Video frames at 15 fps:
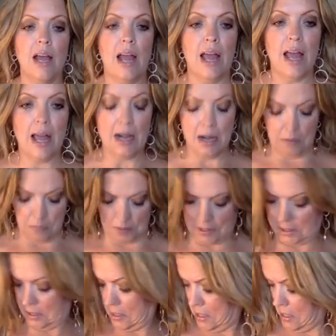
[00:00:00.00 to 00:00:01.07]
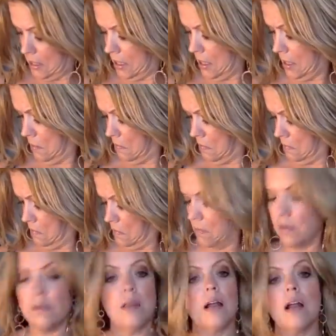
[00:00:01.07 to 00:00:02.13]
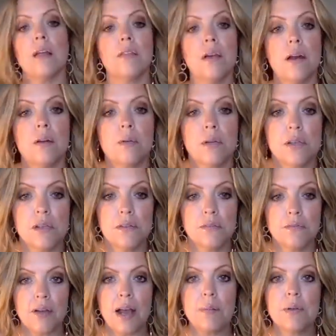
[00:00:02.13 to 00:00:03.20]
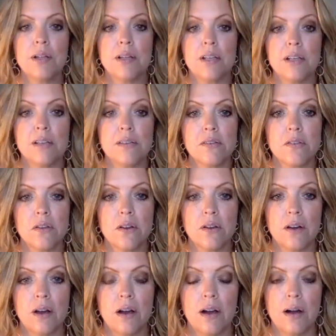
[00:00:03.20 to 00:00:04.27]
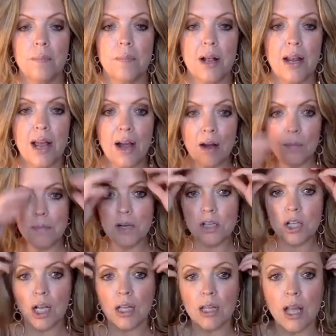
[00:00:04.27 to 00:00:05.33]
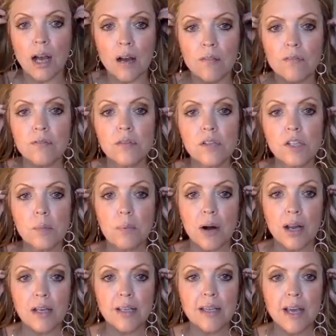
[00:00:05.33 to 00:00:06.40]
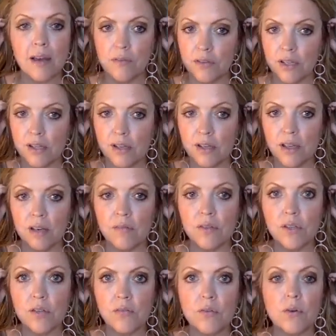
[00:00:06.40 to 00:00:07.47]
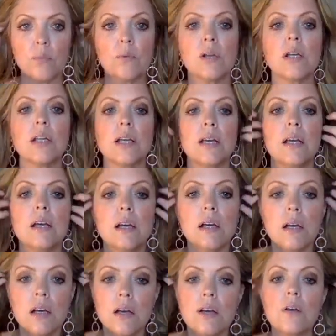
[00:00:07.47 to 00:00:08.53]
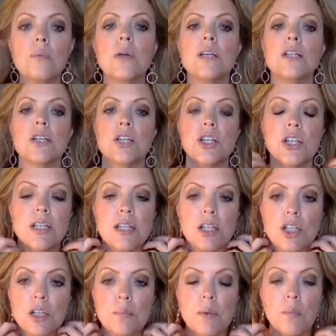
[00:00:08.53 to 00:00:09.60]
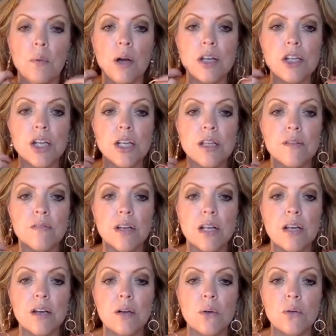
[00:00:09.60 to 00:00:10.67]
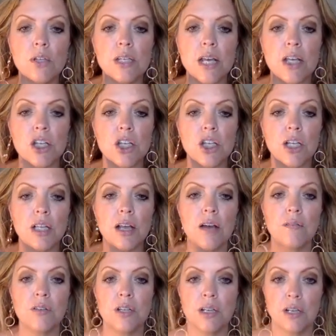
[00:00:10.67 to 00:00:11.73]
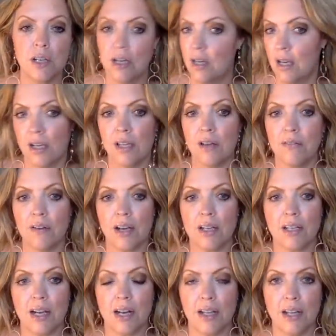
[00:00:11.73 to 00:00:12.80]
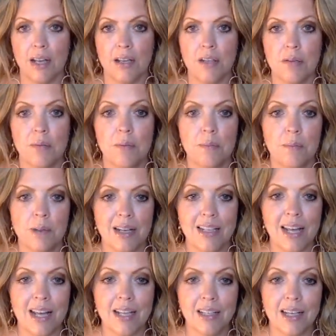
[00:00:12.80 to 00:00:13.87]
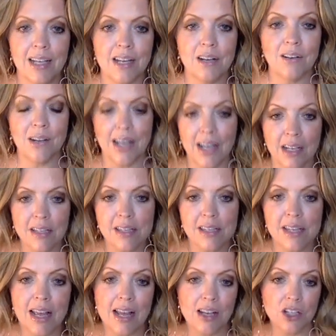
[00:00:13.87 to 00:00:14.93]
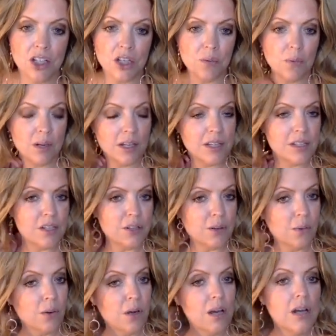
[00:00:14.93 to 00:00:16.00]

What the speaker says: And I was thinking that I thought it was fabulous, and how much I love surprise gifts for really no reason. She said she'd been watching the videos and she loved the fact that I liked my dangly earrings, and she wanted to